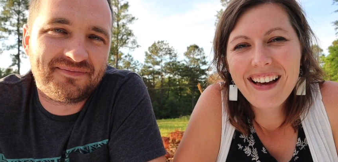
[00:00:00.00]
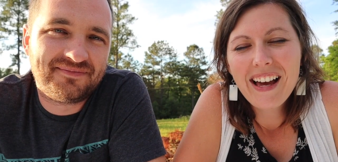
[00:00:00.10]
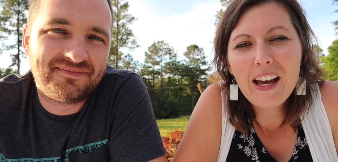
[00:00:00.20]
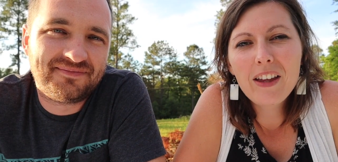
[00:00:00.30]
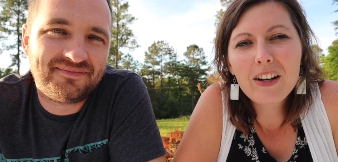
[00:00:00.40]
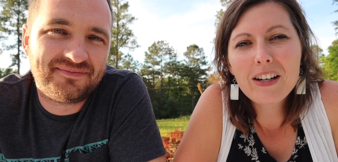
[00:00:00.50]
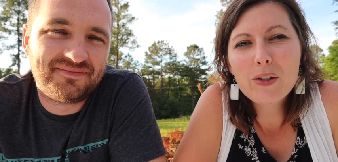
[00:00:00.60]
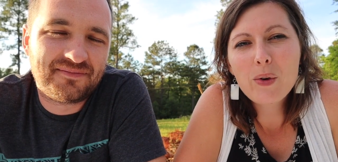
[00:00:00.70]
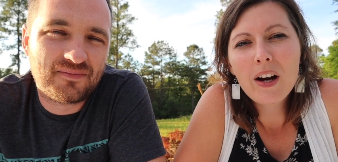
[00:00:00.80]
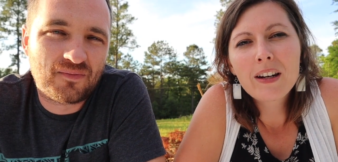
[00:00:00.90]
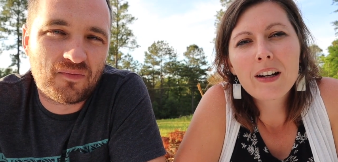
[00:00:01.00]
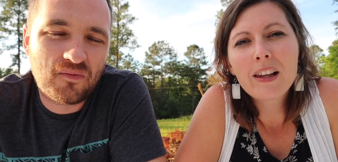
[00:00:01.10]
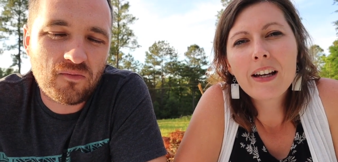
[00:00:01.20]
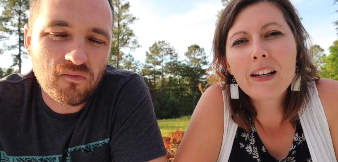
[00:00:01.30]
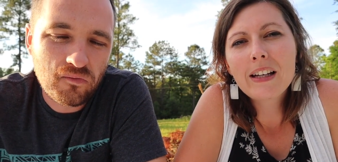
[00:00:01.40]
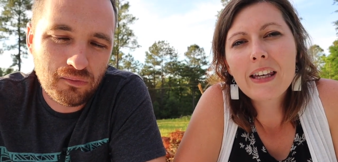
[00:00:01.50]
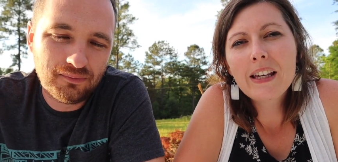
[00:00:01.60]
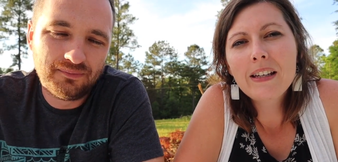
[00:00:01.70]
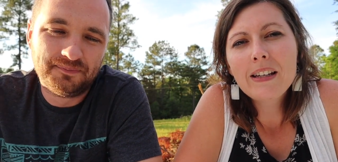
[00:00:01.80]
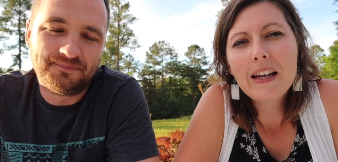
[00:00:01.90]
Speaker 1: Hey there, it's Ryan and Elena
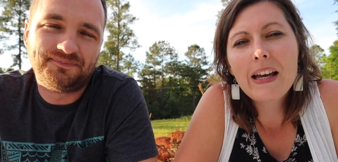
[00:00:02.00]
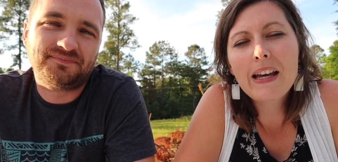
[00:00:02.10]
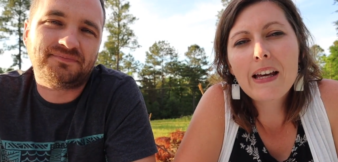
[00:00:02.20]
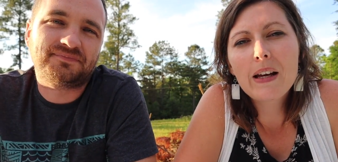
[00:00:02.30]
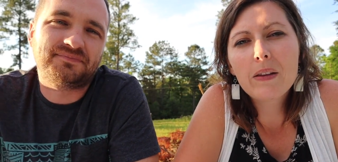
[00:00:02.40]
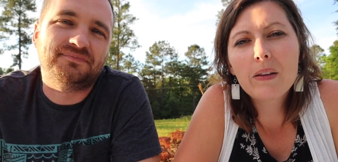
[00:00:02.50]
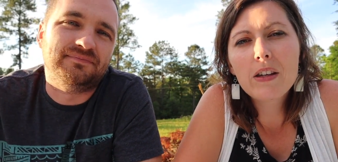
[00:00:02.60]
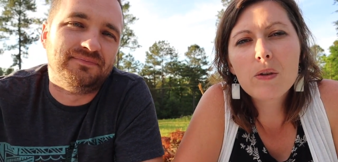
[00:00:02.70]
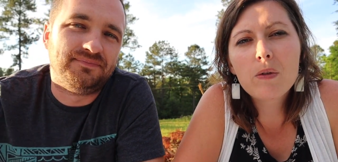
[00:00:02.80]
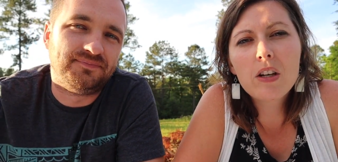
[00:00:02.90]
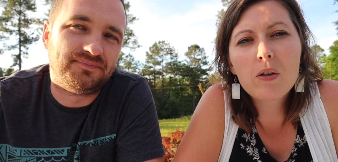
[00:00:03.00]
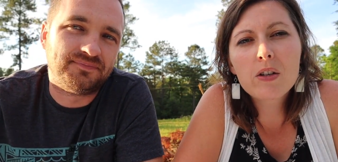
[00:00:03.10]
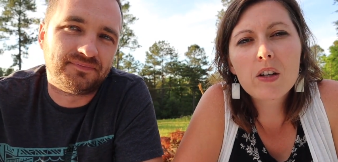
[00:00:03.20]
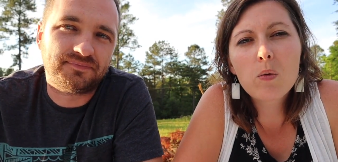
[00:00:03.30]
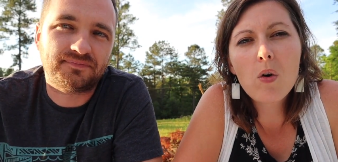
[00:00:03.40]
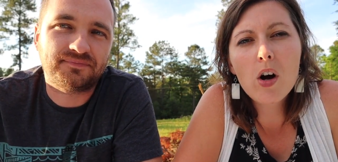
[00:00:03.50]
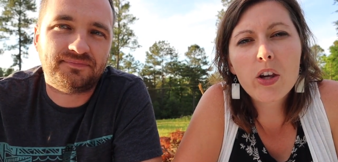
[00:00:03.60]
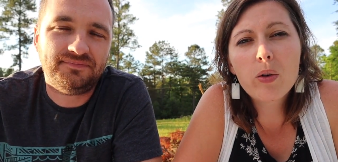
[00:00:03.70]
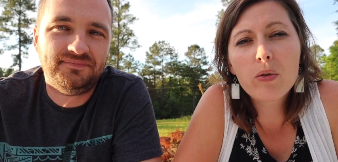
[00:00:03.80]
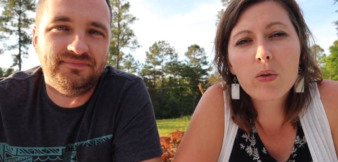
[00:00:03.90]
again, and this video is going to
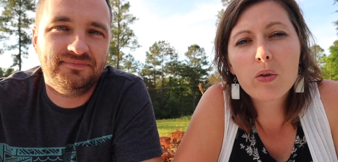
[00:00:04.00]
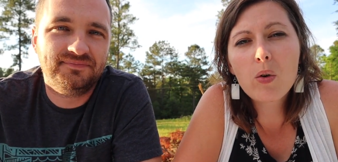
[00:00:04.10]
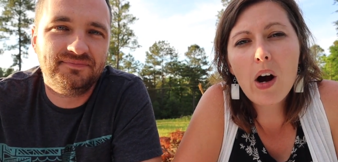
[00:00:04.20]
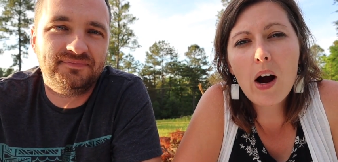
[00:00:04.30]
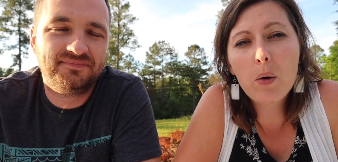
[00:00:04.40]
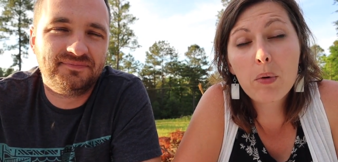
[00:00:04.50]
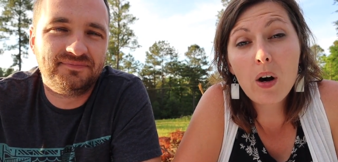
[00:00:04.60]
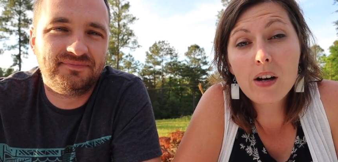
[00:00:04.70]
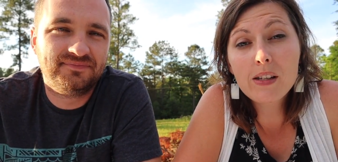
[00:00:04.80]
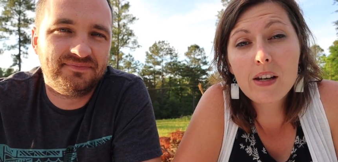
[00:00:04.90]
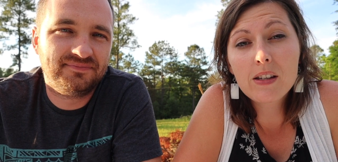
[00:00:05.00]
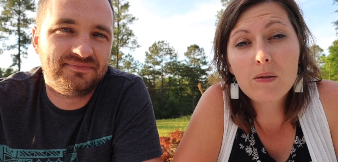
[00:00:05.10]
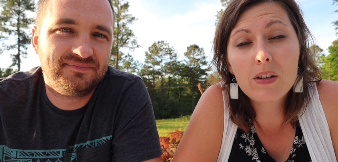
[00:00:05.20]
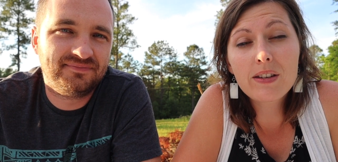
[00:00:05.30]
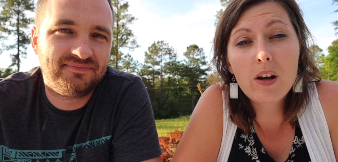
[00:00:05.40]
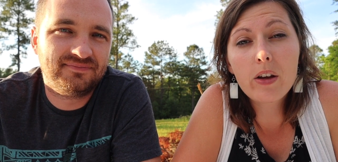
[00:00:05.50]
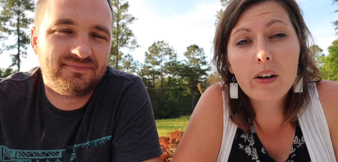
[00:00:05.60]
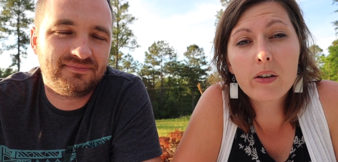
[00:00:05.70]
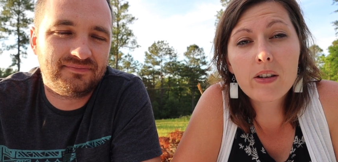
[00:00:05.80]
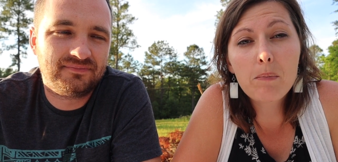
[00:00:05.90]
walk you through our process of
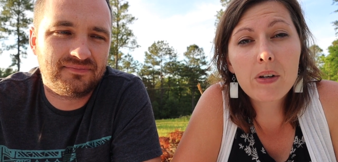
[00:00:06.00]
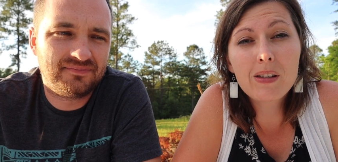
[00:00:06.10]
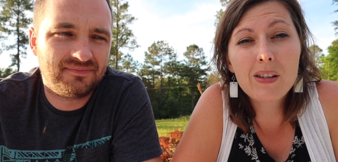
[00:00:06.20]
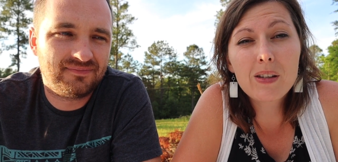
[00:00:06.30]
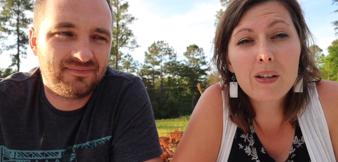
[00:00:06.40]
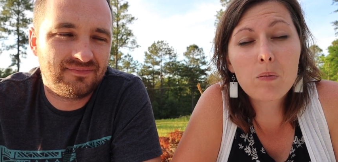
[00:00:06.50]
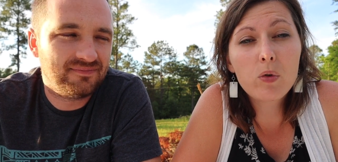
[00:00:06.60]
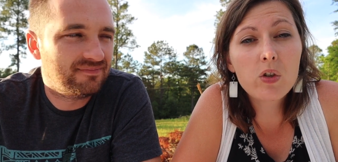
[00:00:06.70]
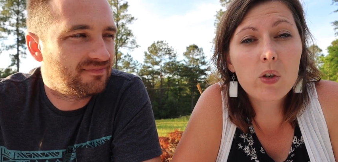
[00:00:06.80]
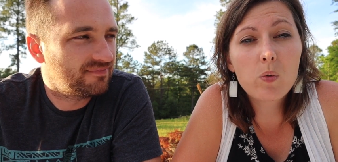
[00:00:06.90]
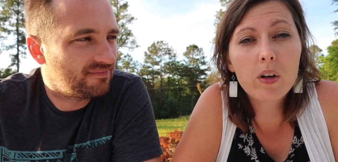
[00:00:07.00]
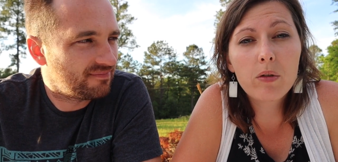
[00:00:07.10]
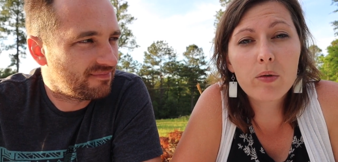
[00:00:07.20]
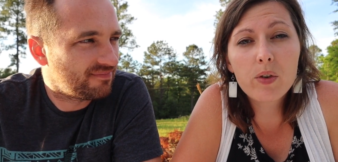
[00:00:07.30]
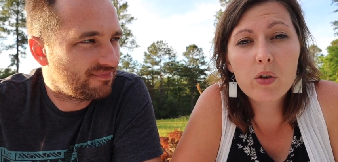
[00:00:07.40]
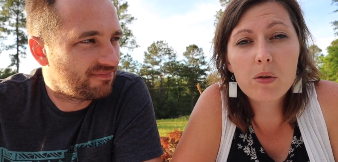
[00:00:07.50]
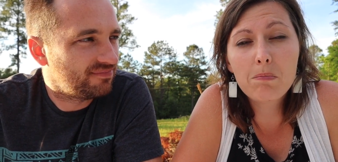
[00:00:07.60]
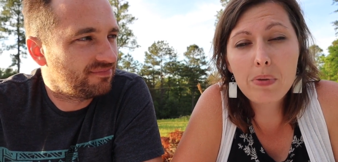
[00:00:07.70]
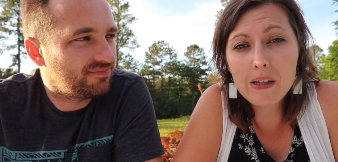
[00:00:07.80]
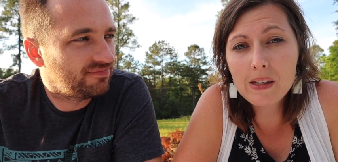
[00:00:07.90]
installing our septic system, which is one of the first
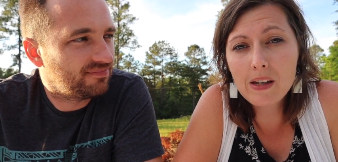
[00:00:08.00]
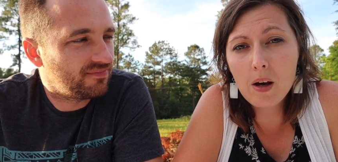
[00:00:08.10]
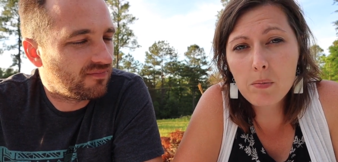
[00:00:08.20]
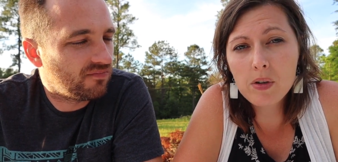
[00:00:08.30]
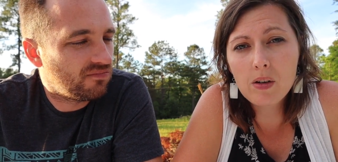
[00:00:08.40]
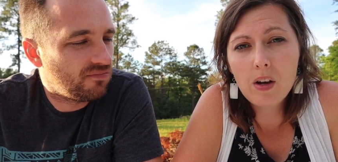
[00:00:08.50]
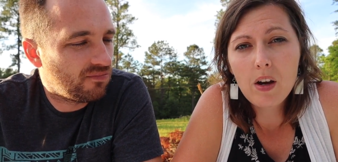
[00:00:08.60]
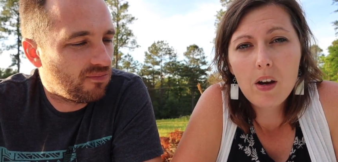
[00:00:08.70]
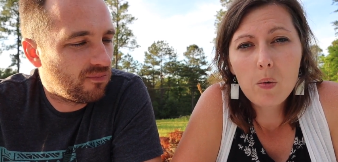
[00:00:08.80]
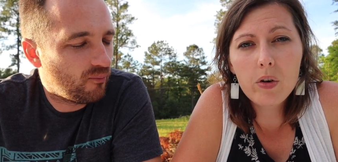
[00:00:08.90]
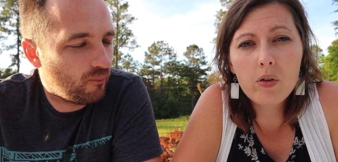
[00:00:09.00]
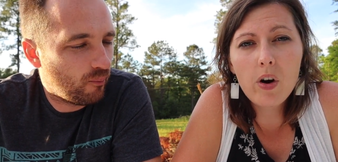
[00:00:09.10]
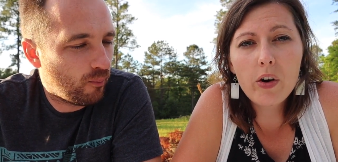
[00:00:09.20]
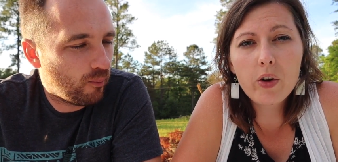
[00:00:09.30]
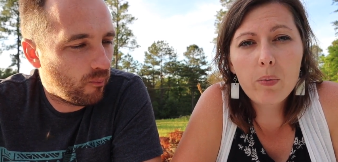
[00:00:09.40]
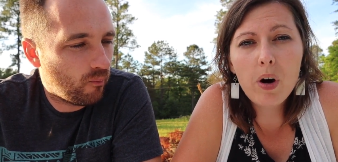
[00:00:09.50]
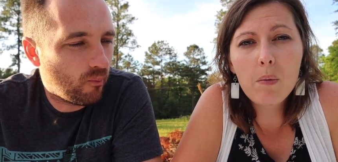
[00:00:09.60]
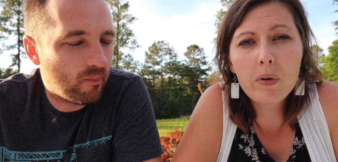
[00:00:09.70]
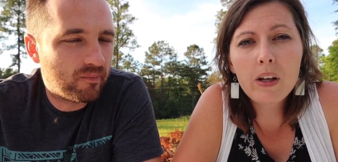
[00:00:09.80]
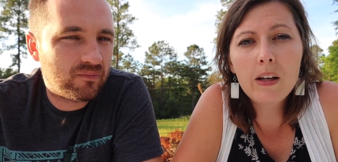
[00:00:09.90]
big steps when you're on your
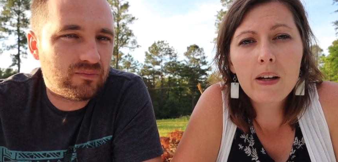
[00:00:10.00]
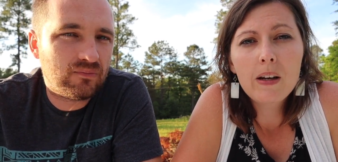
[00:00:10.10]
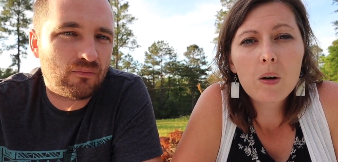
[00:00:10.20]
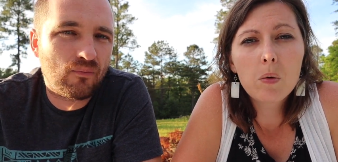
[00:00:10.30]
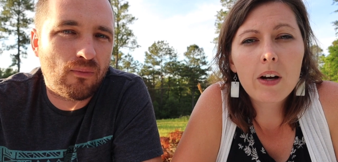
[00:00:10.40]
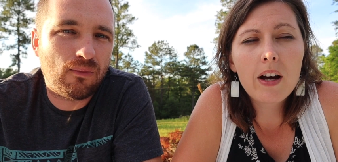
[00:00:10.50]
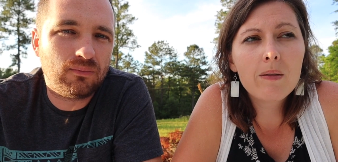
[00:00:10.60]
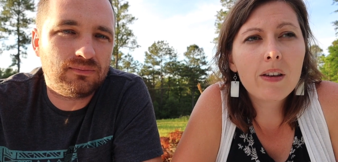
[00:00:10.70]
property. We're kind of